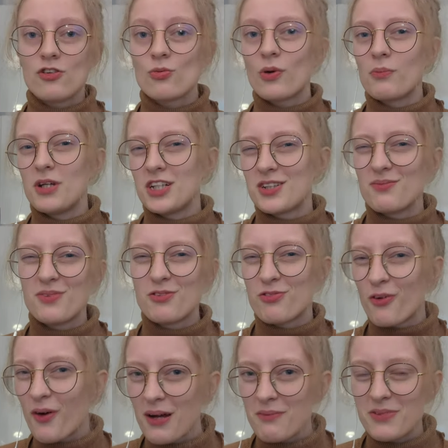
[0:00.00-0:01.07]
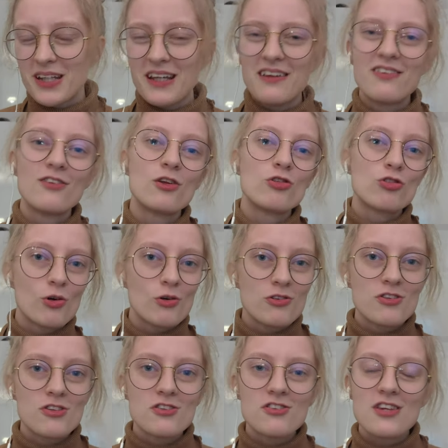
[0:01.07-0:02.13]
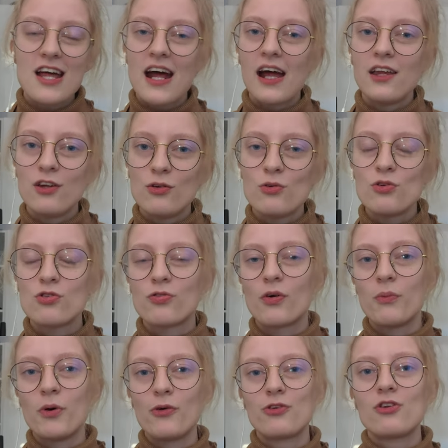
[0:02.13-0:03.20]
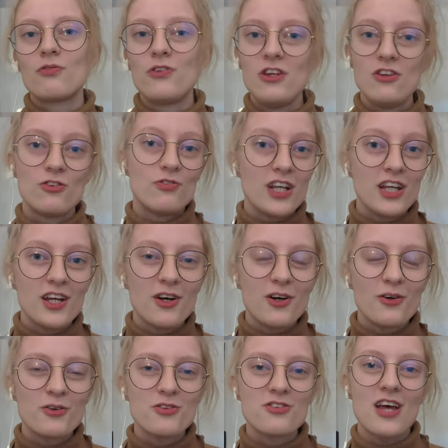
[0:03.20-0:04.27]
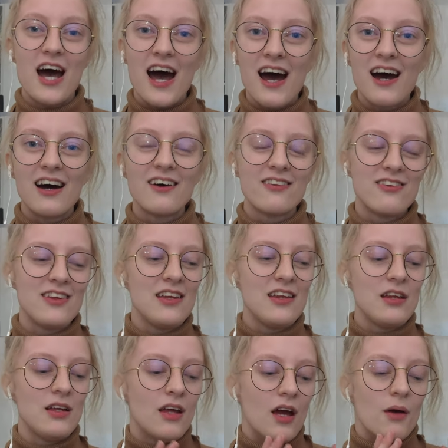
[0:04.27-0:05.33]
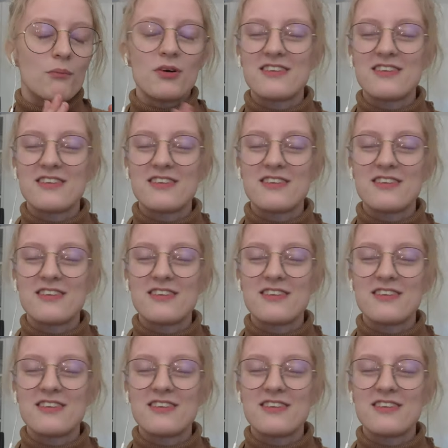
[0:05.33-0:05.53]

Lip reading: Just want to mention before I begin, the sources that I use for most of these videos are the